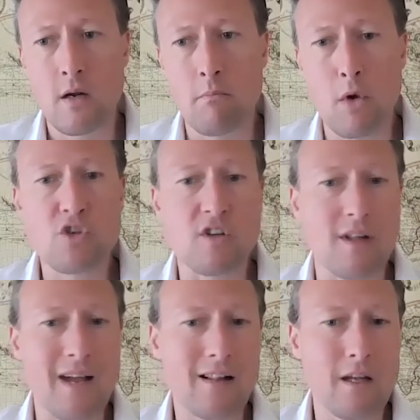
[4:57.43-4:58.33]
most
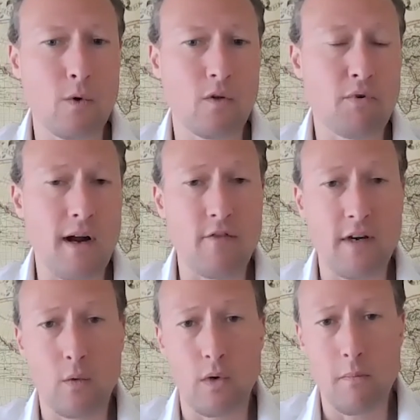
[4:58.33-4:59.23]
likely with
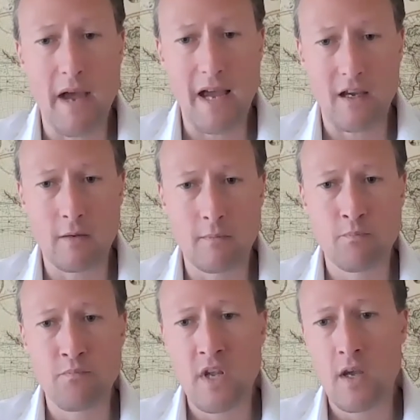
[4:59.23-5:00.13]
private equity backing.
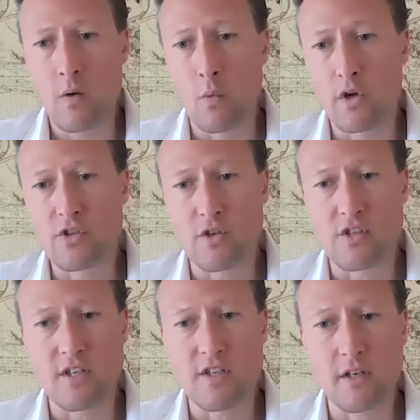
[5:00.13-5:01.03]
We also
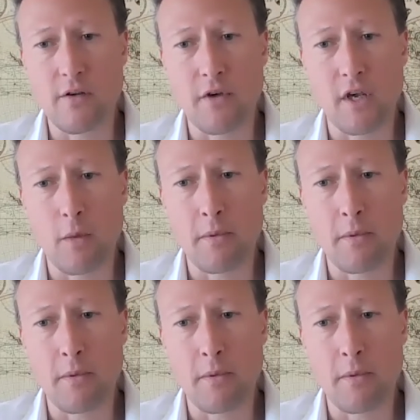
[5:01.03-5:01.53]
see significant